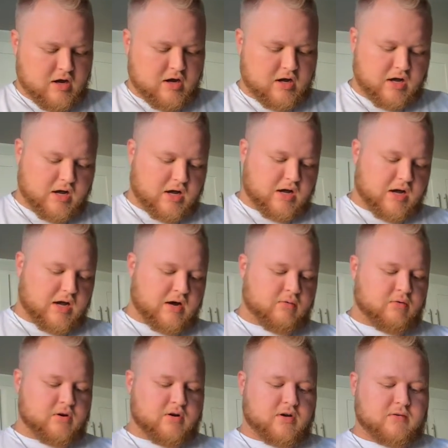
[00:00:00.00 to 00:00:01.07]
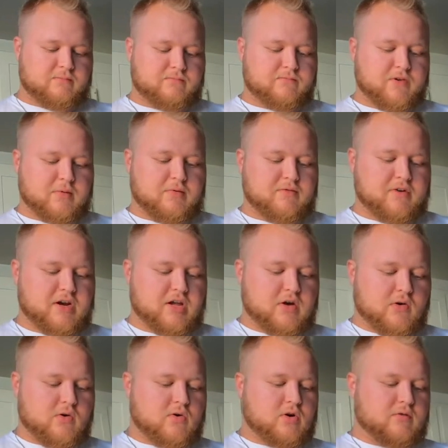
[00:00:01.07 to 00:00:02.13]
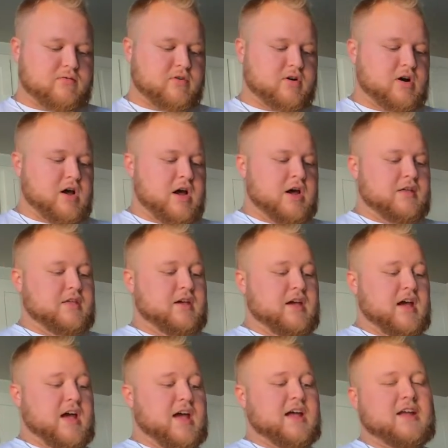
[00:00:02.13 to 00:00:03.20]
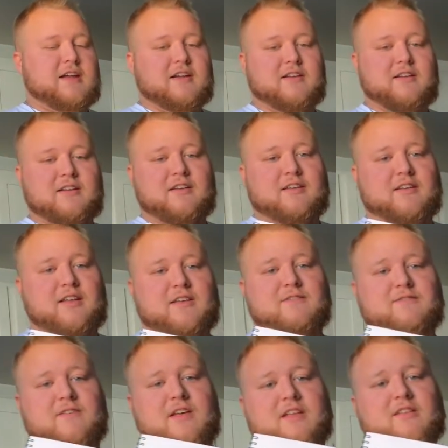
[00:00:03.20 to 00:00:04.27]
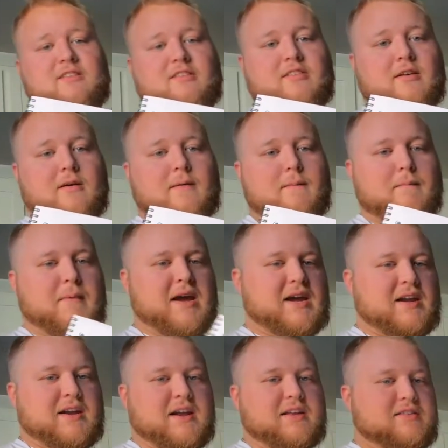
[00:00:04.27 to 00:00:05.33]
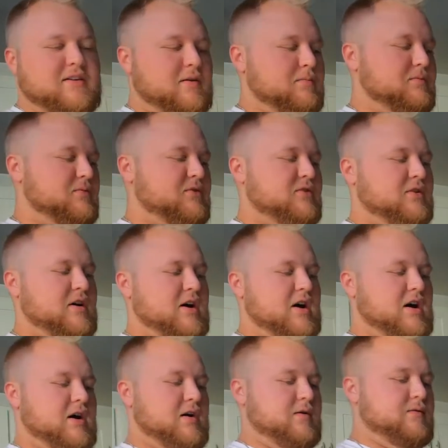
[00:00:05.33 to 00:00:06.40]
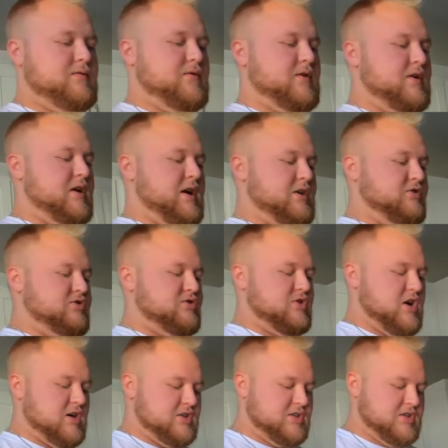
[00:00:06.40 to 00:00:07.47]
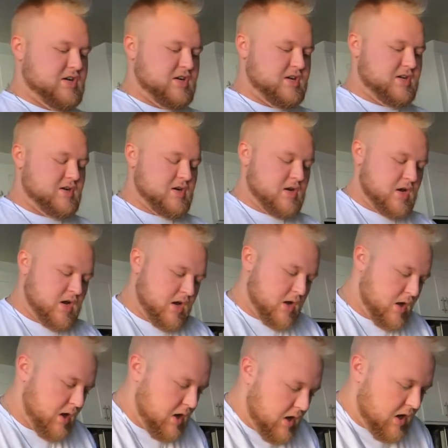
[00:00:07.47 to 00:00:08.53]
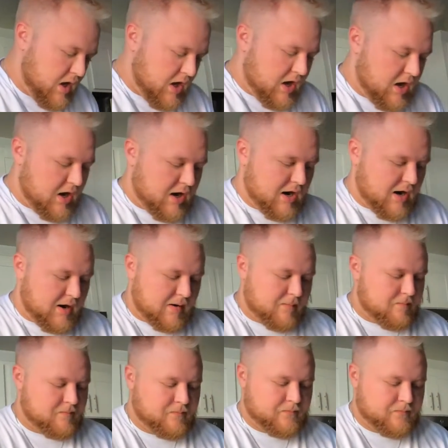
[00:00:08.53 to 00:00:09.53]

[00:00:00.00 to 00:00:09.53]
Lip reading: I want to film a video going over the 8 defense mechanisms of instruction. So